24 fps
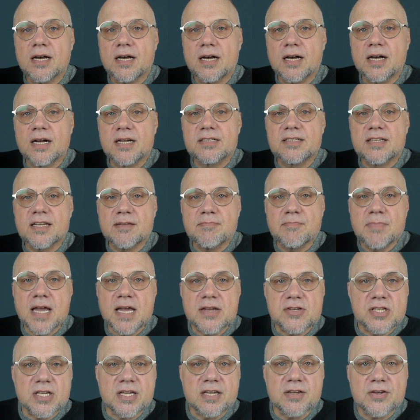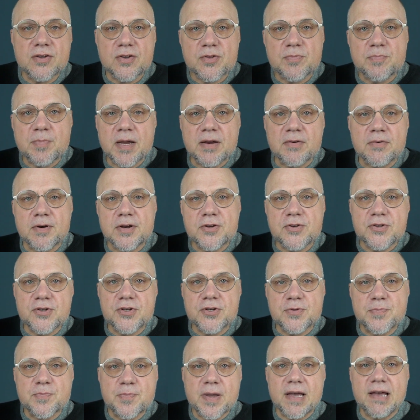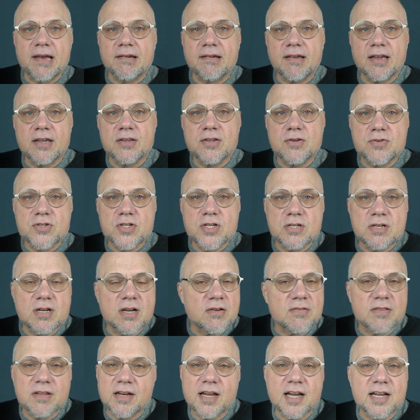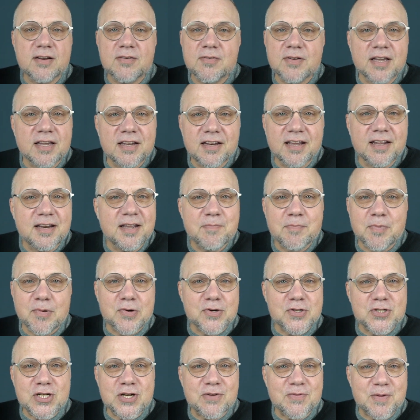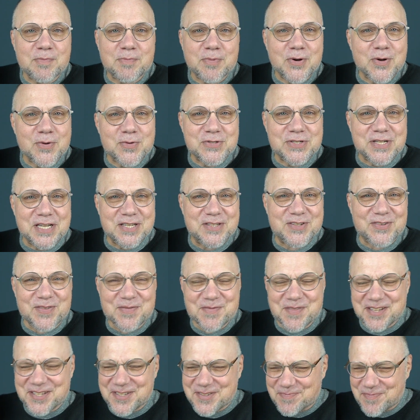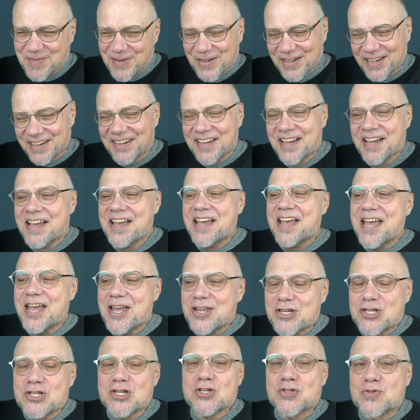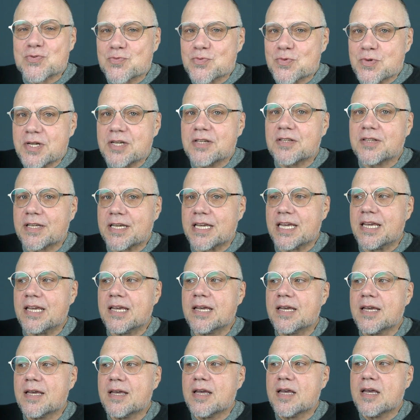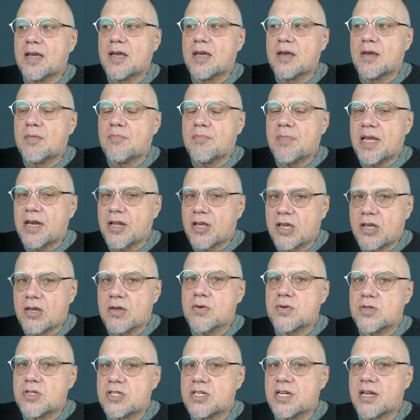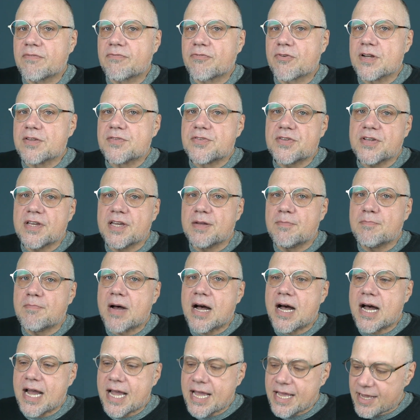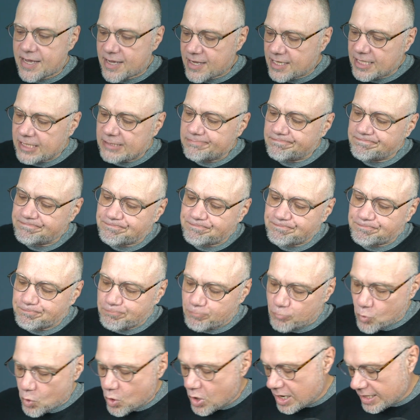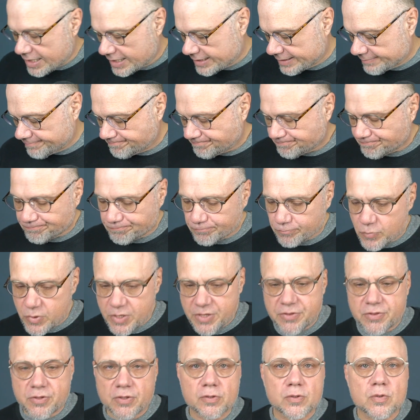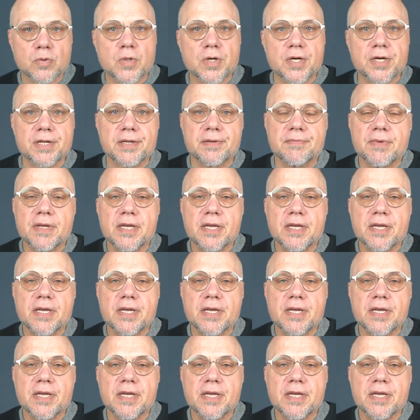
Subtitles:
Hunting Magic Eels by Richard Beck. And you should know that I don't get any portion of the proceeds from this book. It's just really made a huge difference in my walk with the Lord.